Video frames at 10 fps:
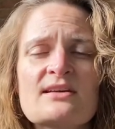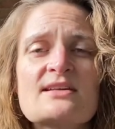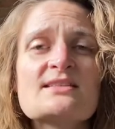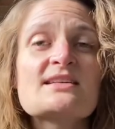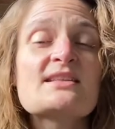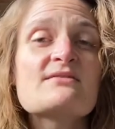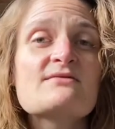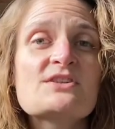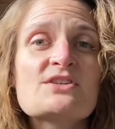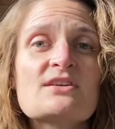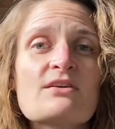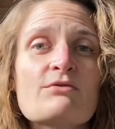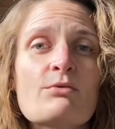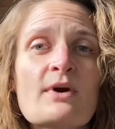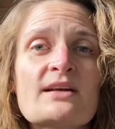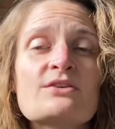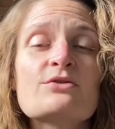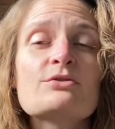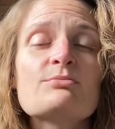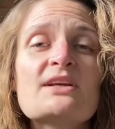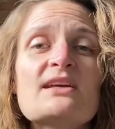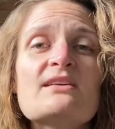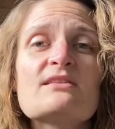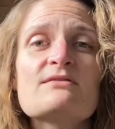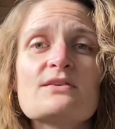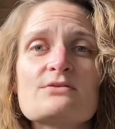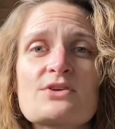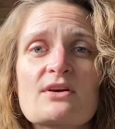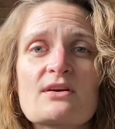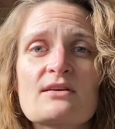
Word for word: seeing the vision of what could be in the future